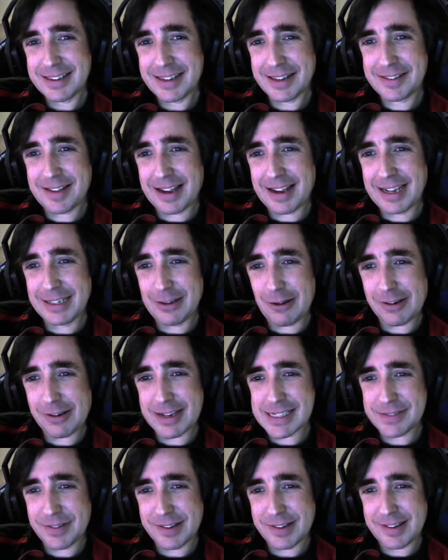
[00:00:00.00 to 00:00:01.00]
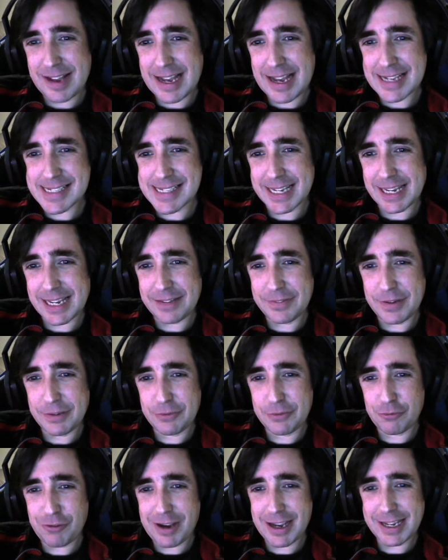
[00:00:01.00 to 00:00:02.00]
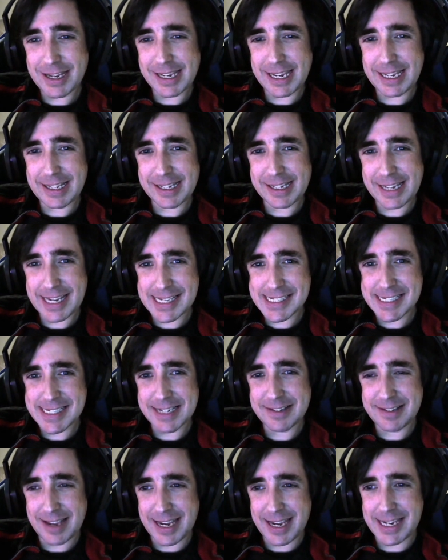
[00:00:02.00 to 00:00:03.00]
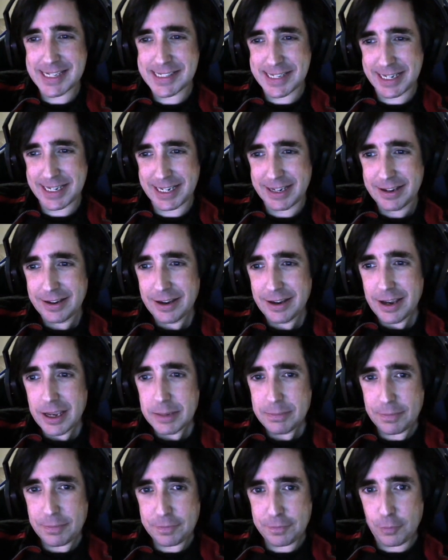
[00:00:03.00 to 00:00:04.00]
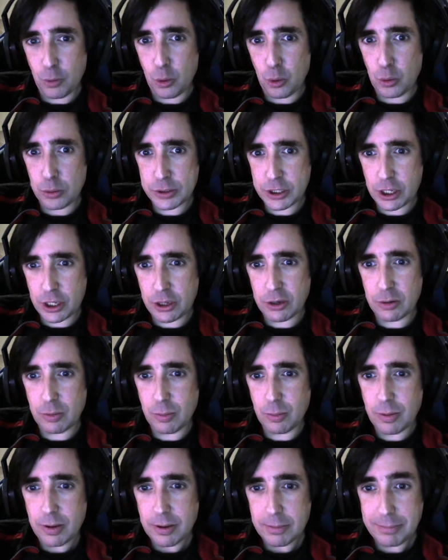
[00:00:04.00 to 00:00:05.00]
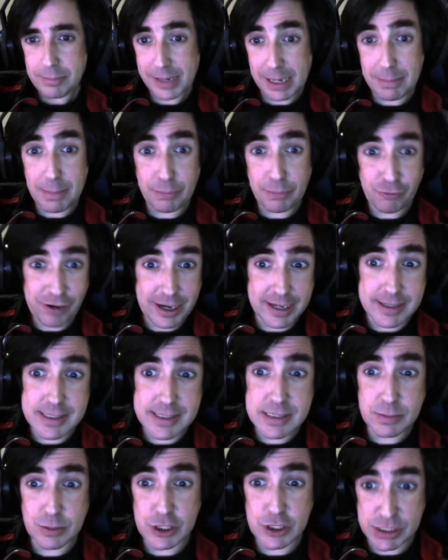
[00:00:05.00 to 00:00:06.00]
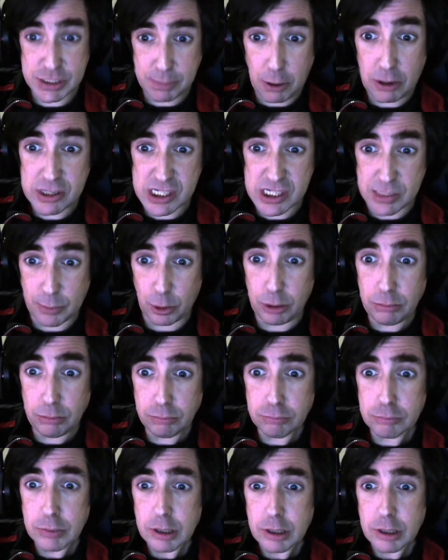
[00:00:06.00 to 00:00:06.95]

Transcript: The dialogue is fantastic. If you try kissing Daisy before you become a prince, which is possible,